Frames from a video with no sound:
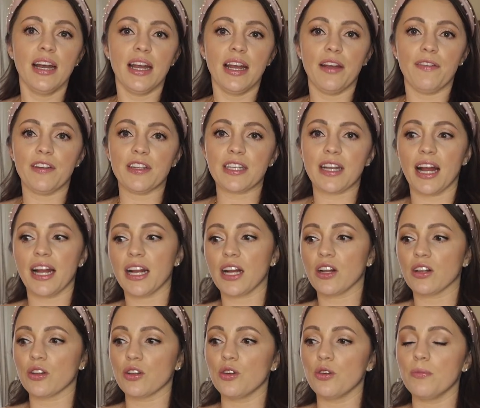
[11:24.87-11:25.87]
if it's kind of
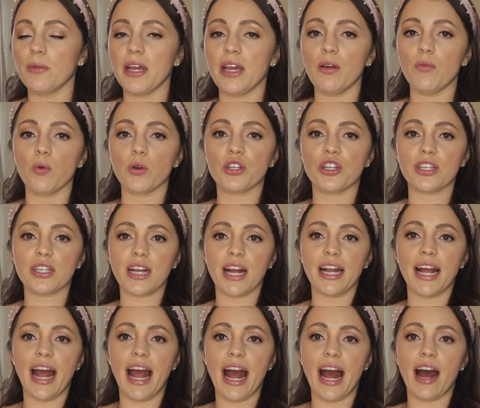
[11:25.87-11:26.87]
gloomy, we'll just kind
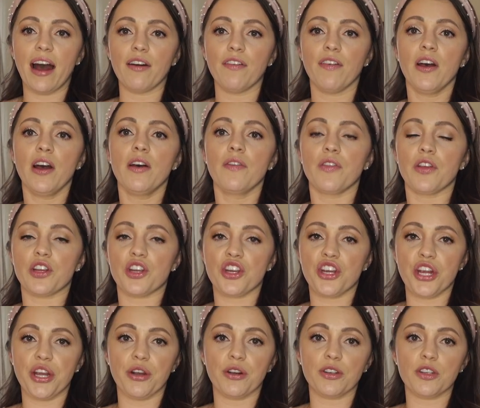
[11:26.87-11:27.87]
of have the
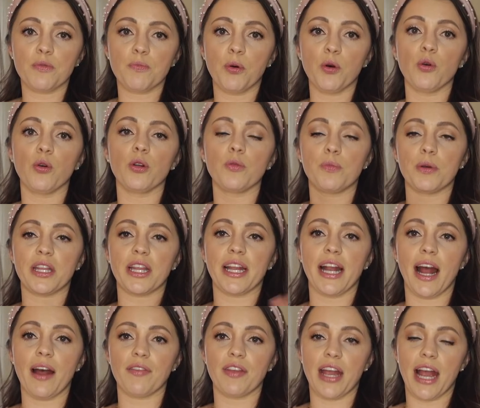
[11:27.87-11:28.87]
shears pulled, but then
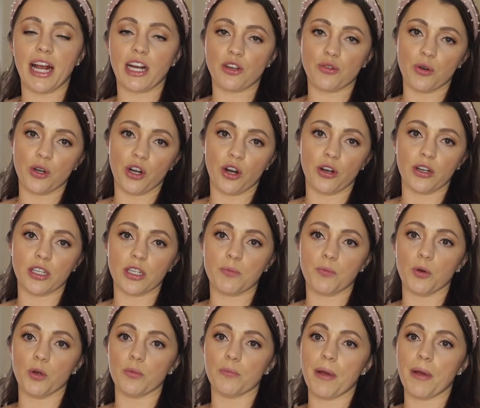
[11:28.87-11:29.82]
have the actual curtains pulled